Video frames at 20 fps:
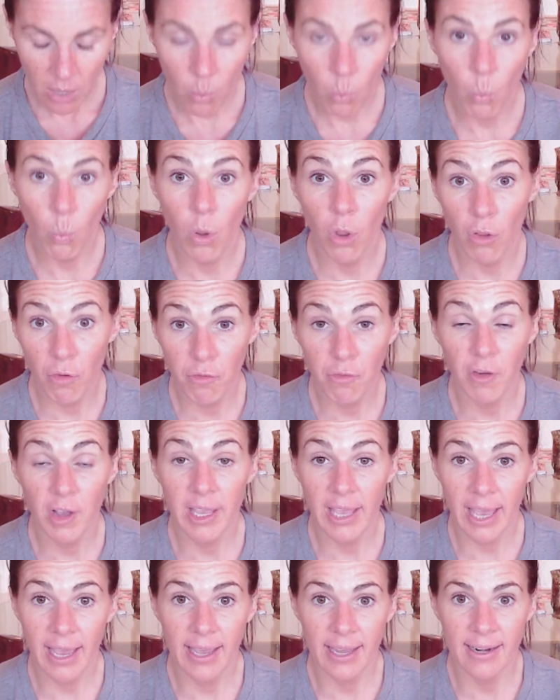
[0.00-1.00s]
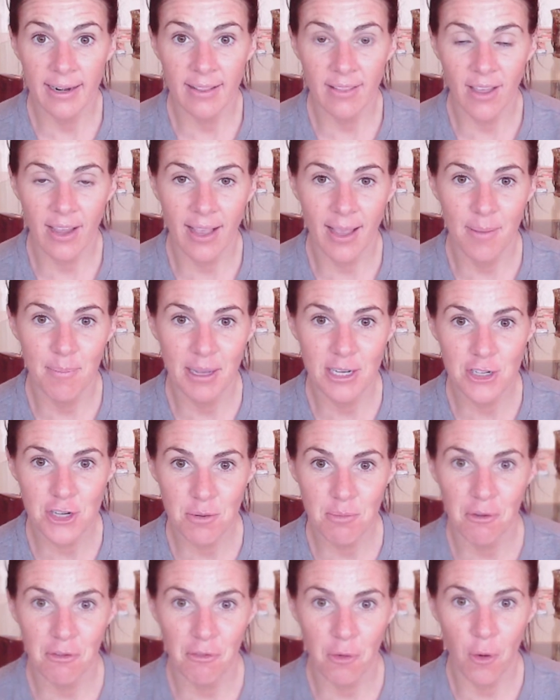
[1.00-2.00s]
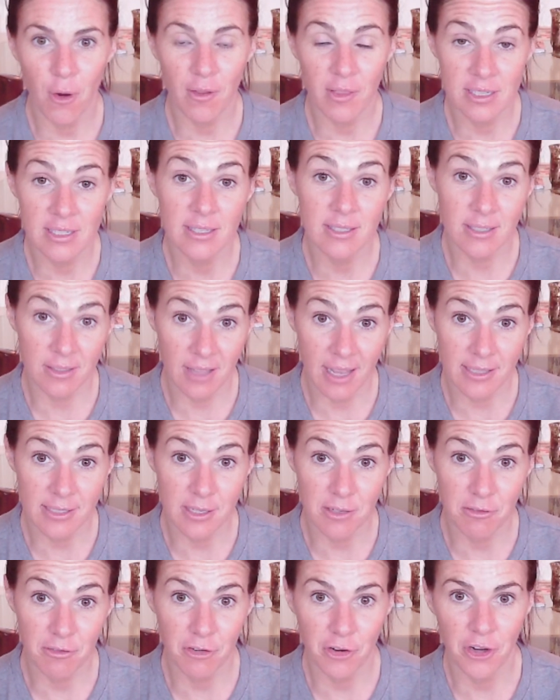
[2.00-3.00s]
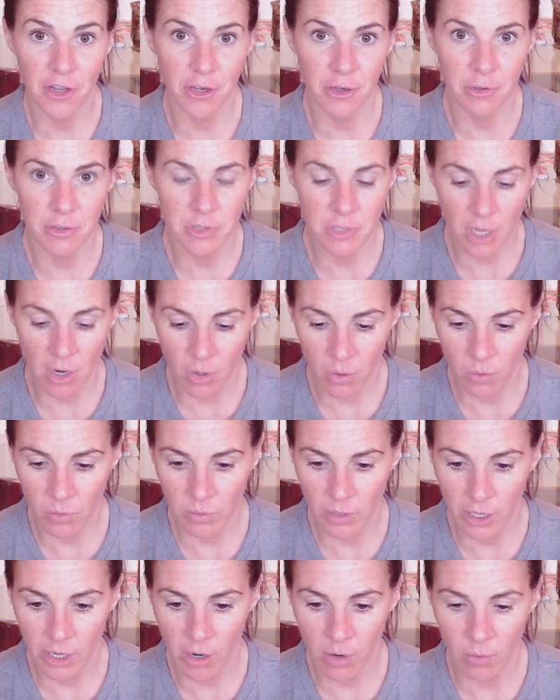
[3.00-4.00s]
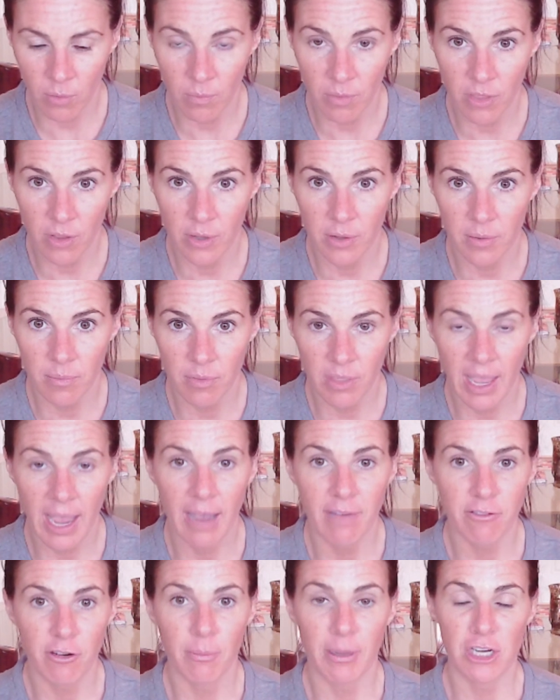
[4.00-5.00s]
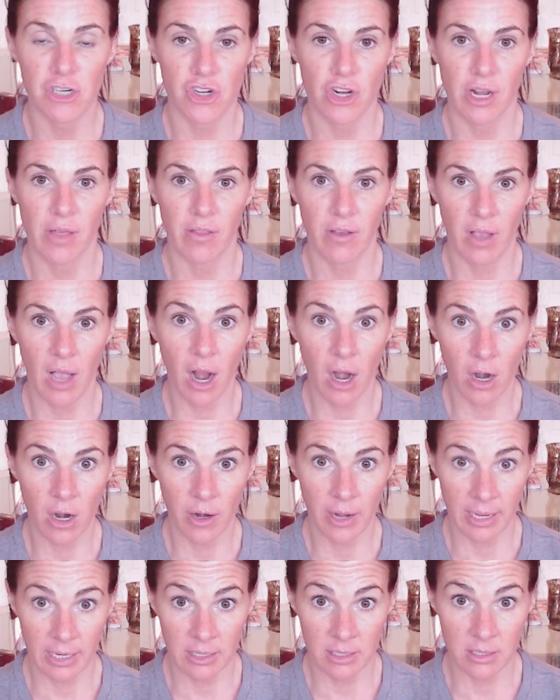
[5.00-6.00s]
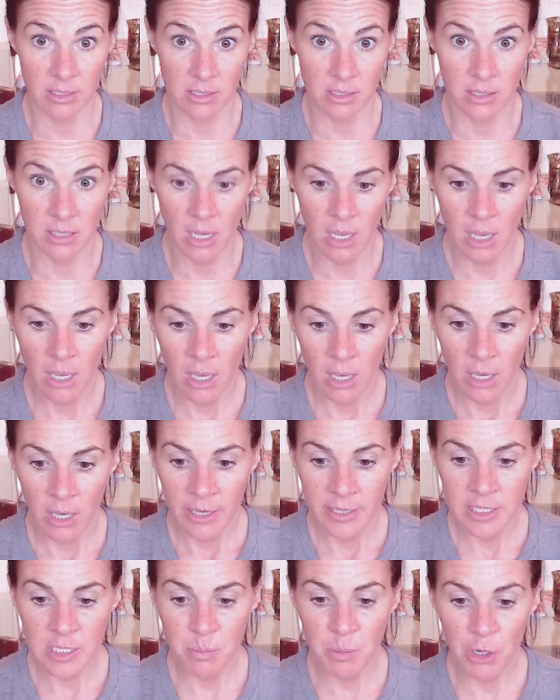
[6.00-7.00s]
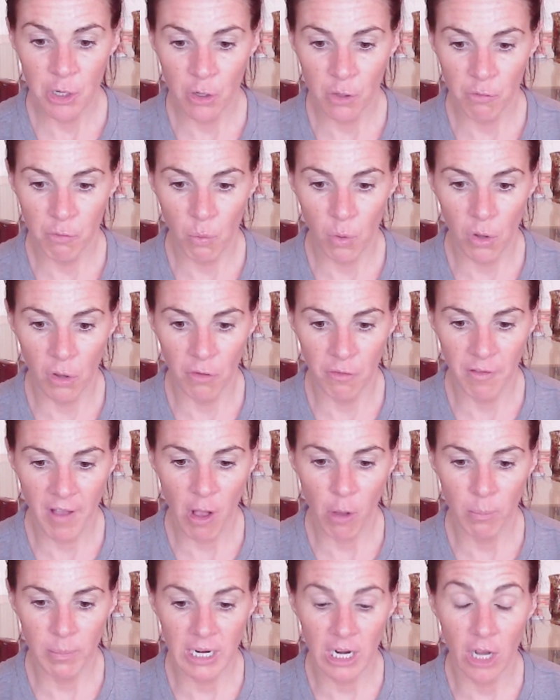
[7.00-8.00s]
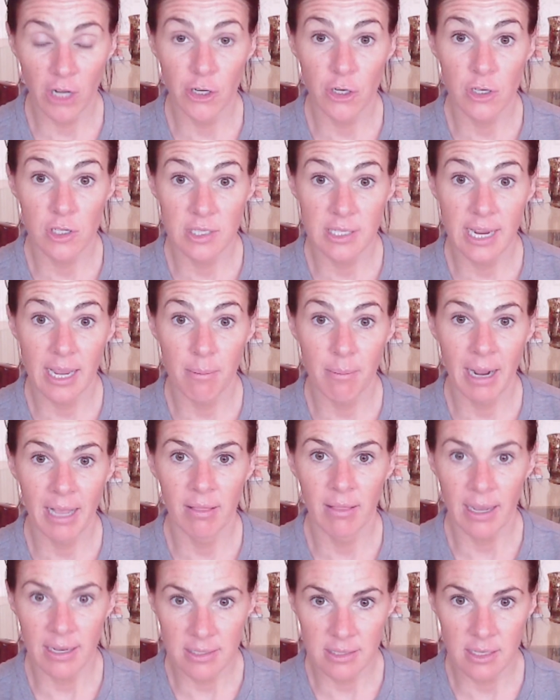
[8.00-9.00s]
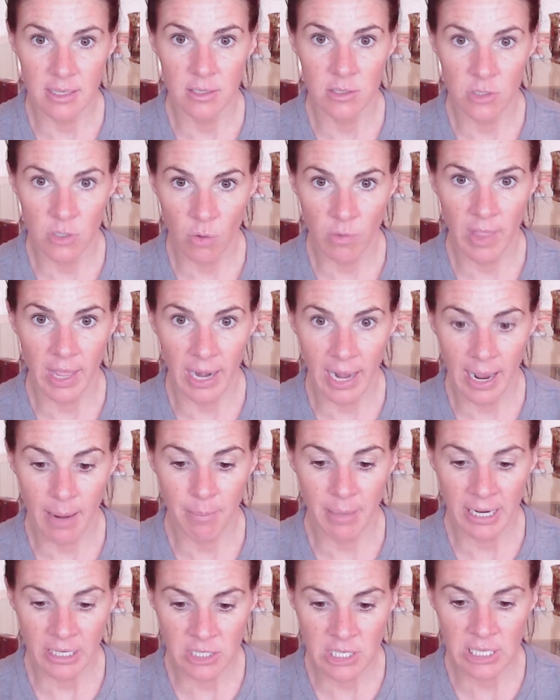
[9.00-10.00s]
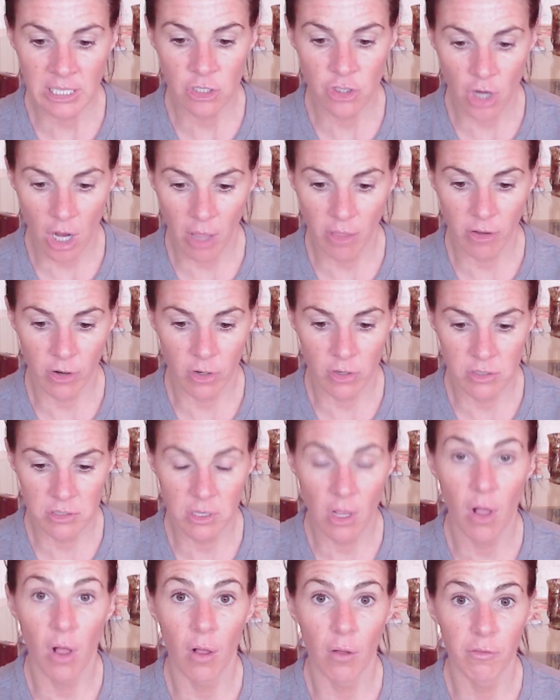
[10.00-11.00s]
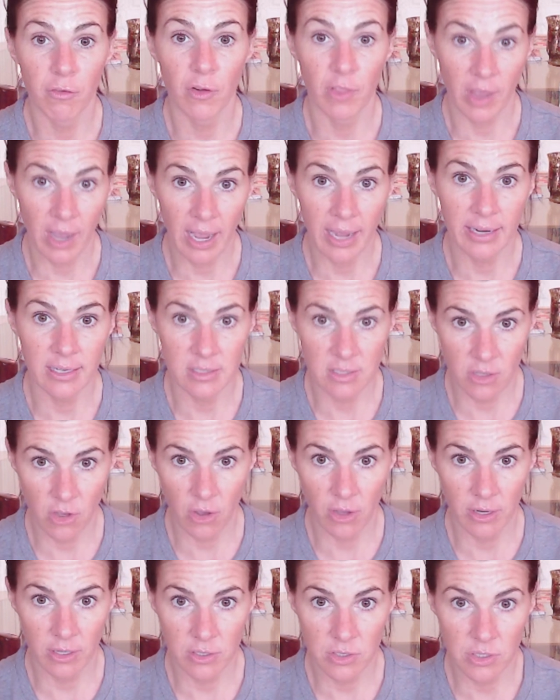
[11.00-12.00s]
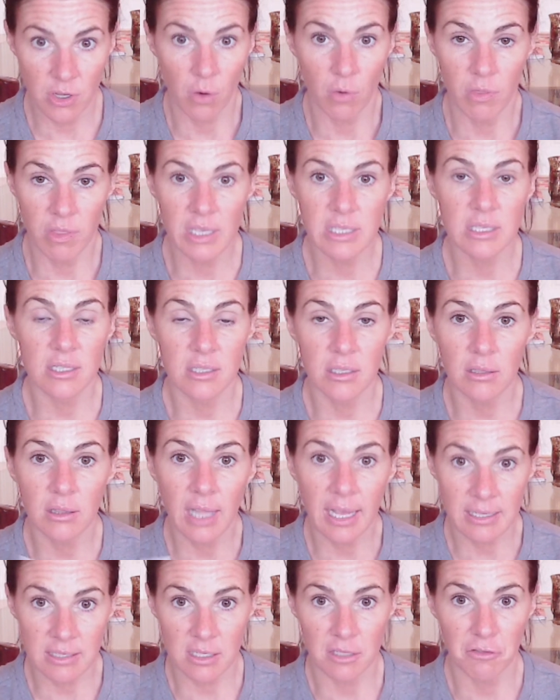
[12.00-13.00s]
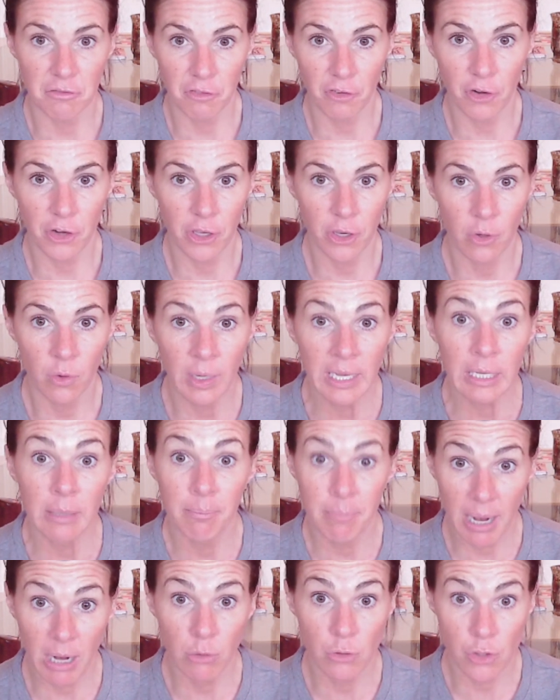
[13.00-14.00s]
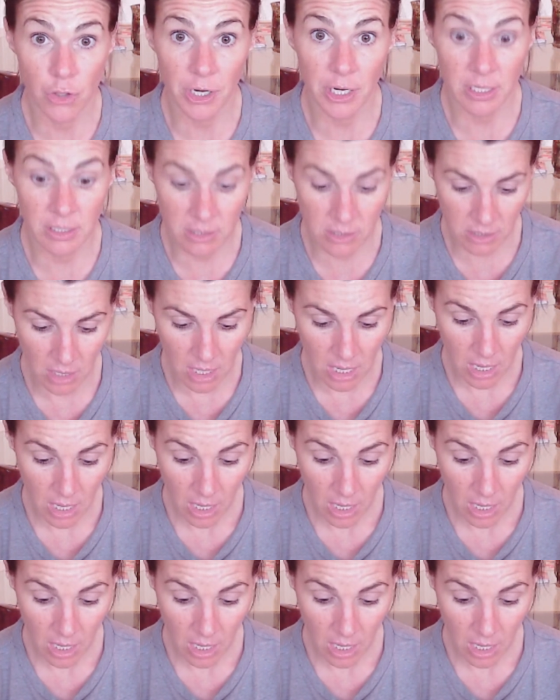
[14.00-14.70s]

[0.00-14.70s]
Wolf, again, like I mentioned before, this is a lesson for you. So, you know, the affirmation on the card is, Spirit of Wolf, help me understand my lesson so that I may teach others, all for the highest good. So this is a lesson for you in boundaries.